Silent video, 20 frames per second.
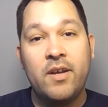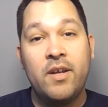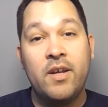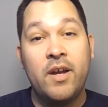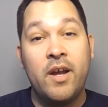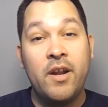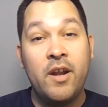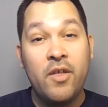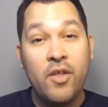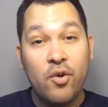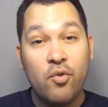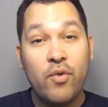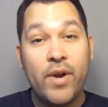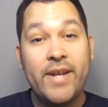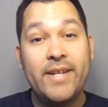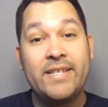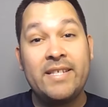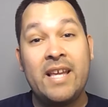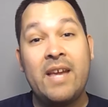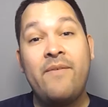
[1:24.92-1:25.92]
Another great
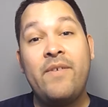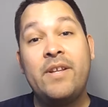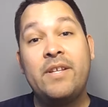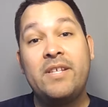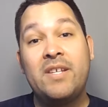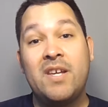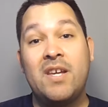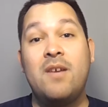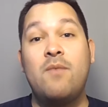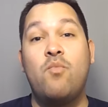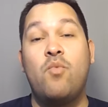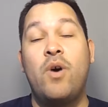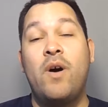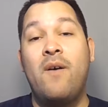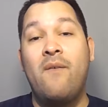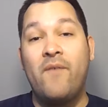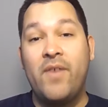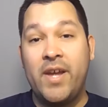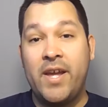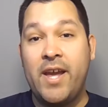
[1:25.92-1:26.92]
saving tip while
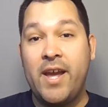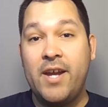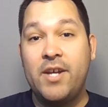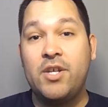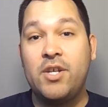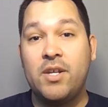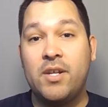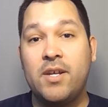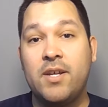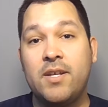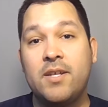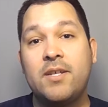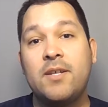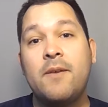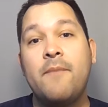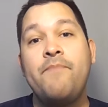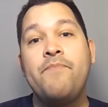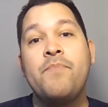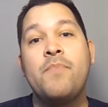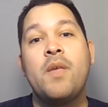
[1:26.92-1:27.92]
on vacation is
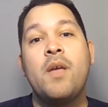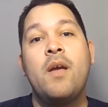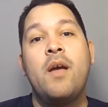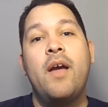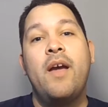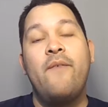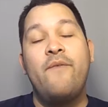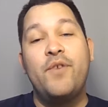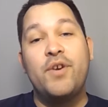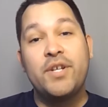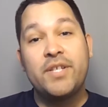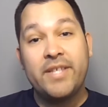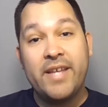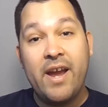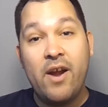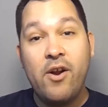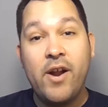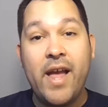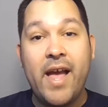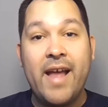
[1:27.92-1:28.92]
if you're
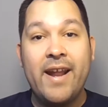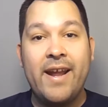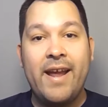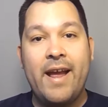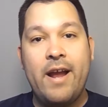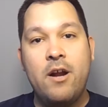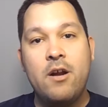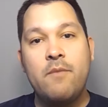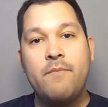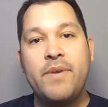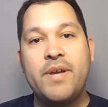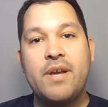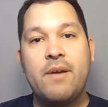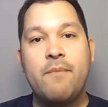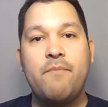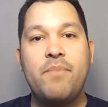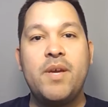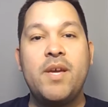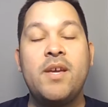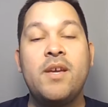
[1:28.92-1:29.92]
staying at an
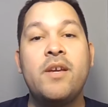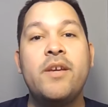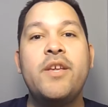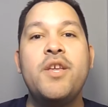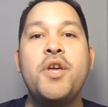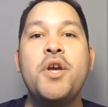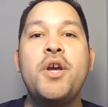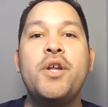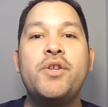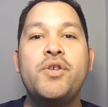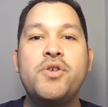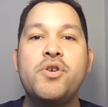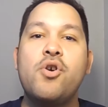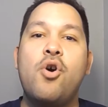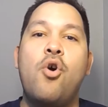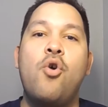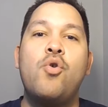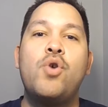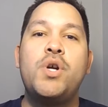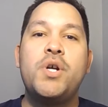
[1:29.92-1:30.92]
Airbnb, you could do your
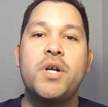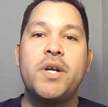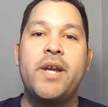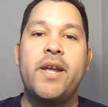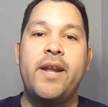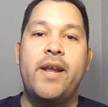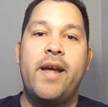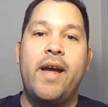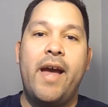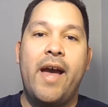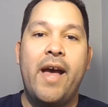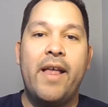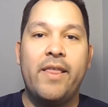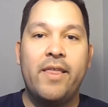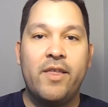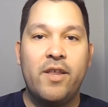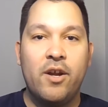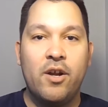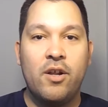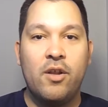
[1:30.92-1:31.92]
own cooking at
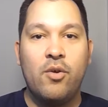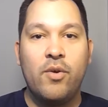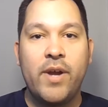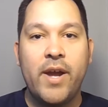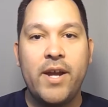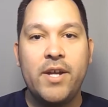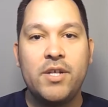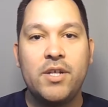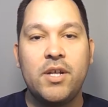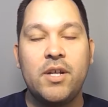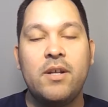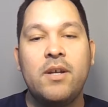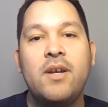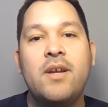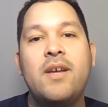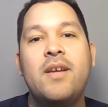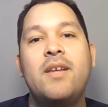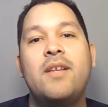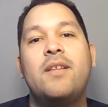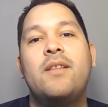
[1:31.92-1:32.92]
your location.
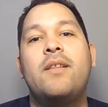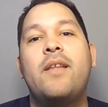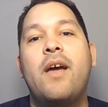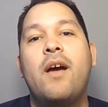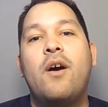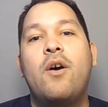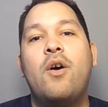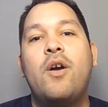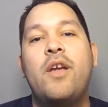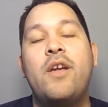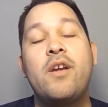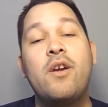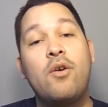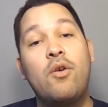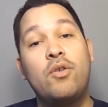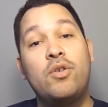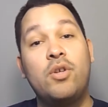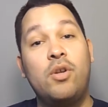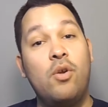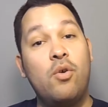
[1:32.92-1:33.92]
Now, you could go
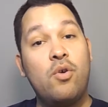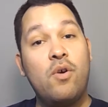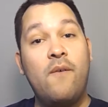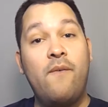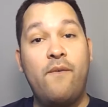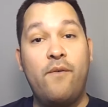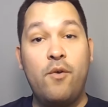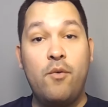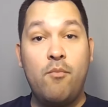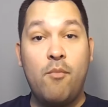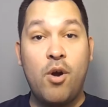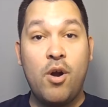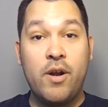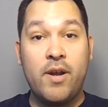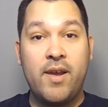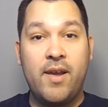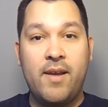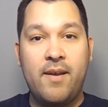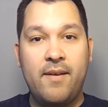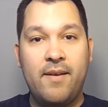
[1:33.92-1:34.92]
to a local food
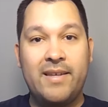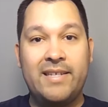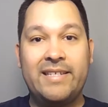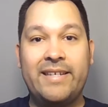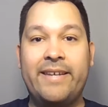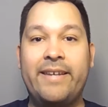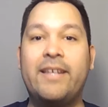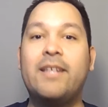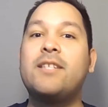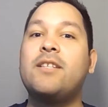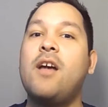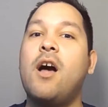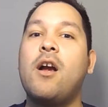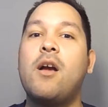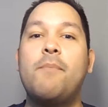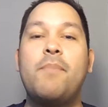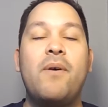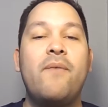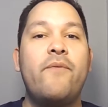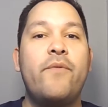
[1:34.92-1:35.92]
market, stock
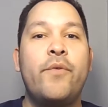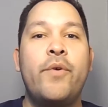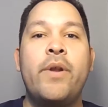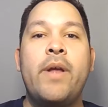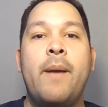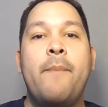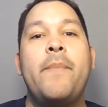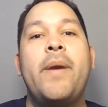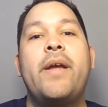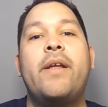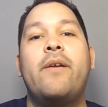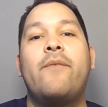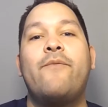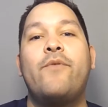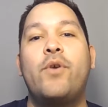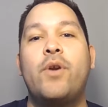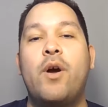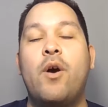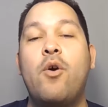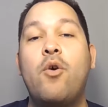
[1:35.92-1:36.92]
up on food, and make
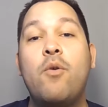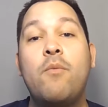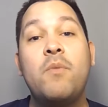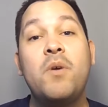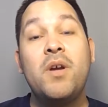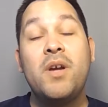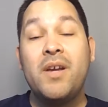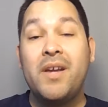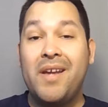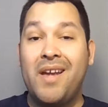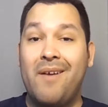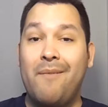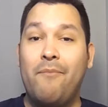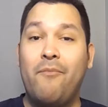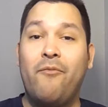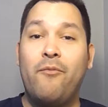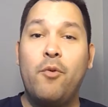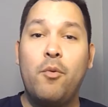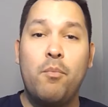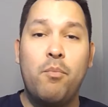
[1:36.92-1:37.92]
food at home. You have
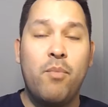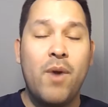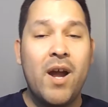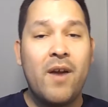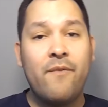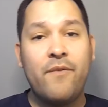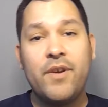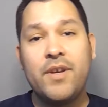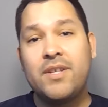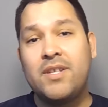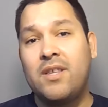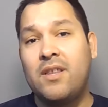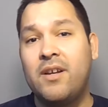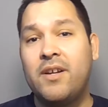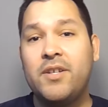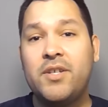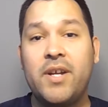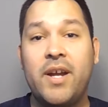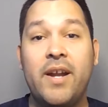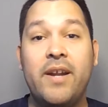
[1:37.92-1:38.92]
food breakfast,
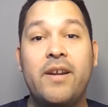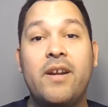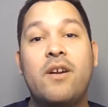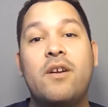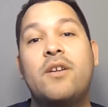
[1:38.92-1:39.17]
lunch, and dinner.